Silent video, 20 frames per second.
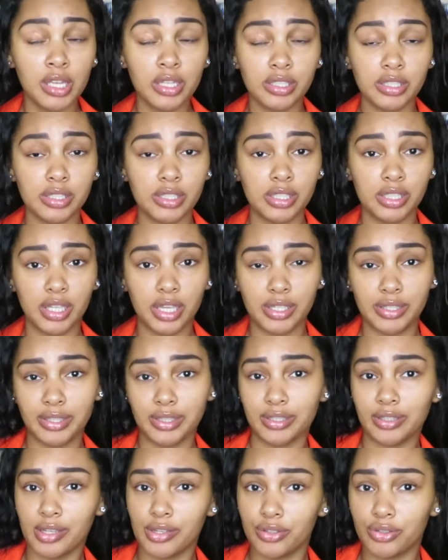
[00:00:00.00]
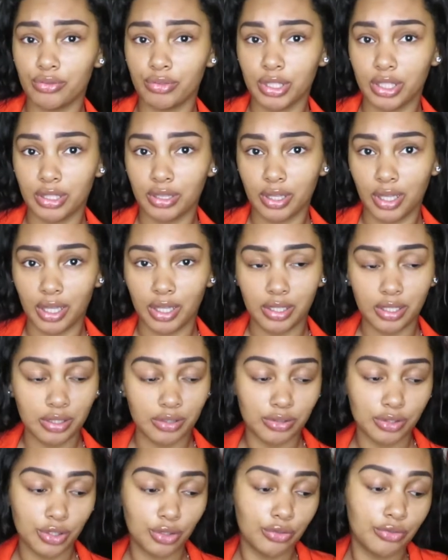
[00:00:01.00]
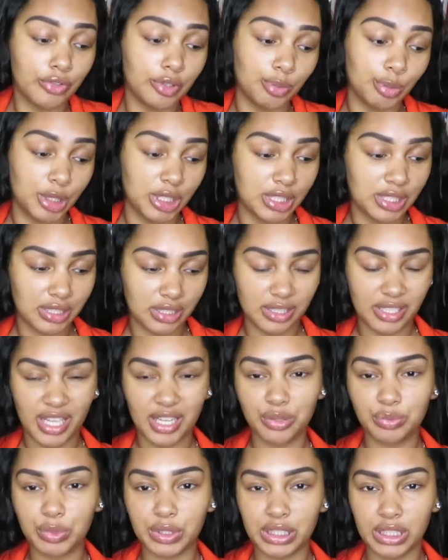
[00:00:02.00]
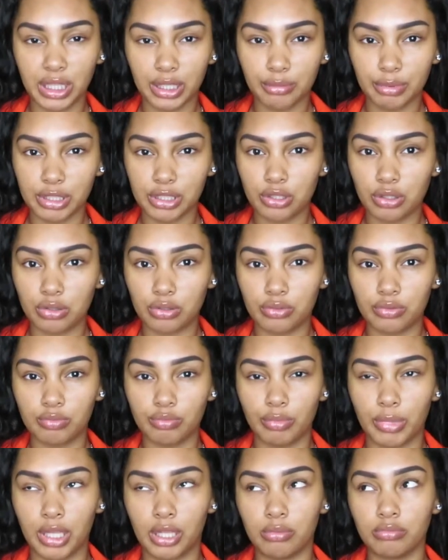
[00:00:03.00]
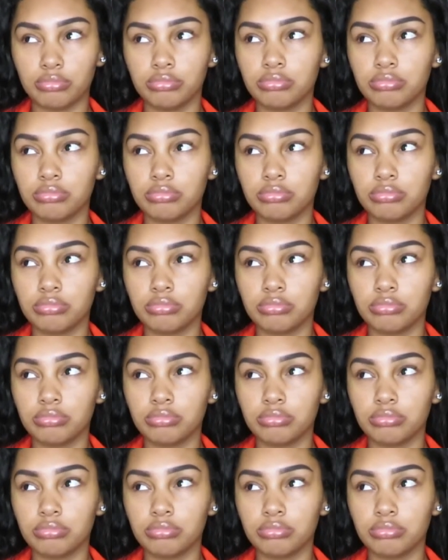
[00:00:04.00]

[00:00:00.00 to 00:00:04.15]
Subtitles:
just in case it does shrink, like it'll still fit me, because I don't really like my toes, I